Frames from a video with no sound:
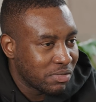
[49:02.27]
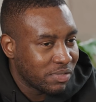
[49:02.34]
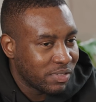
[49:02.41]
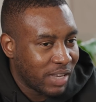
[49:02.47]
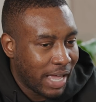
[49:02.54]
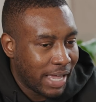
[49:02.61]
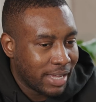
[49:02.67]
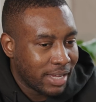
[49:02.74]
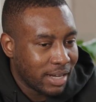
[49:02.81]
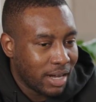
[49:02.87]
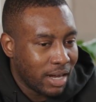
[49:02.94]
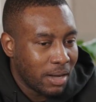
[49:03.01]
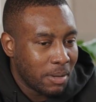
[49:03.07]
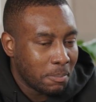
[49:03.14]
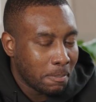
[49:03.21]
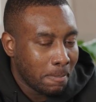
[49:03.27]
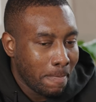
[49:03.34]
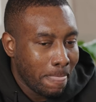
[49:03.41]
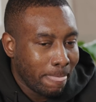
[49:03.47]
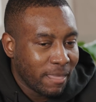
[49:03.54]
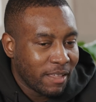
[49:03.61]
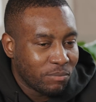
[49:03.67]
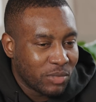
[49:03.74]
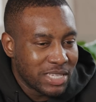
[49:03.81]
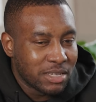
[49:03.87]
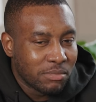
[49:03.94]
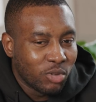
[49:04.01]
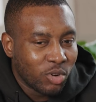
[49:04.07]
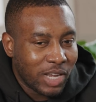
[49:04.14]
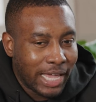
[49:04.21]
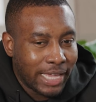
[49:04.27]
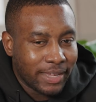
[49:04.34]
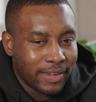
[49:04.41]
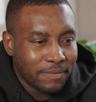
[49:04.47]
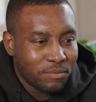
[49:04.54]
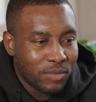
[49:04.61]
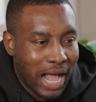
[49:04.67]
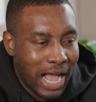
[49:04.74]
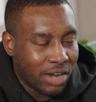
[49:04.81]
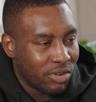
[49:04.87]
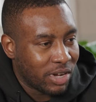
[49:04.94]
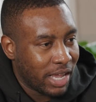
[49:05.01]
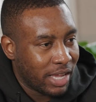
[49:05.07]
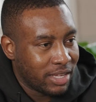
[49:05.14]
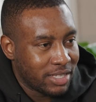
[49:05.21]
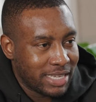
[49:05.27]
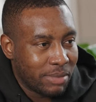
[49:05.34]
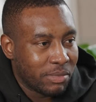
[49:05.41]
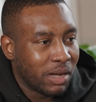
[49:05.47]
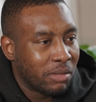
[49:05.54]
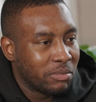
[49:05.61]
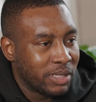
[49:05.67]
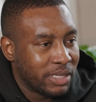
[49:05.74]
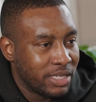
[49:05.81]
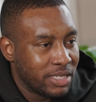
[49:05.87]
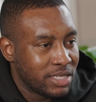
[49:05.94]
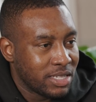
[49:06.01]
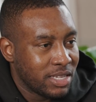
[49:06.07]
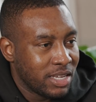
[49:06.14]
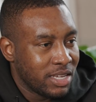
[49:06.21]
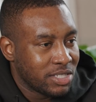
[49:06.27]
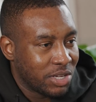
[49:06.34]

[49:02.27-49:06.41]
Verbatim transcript: of like um, these are more like aggregator type companies.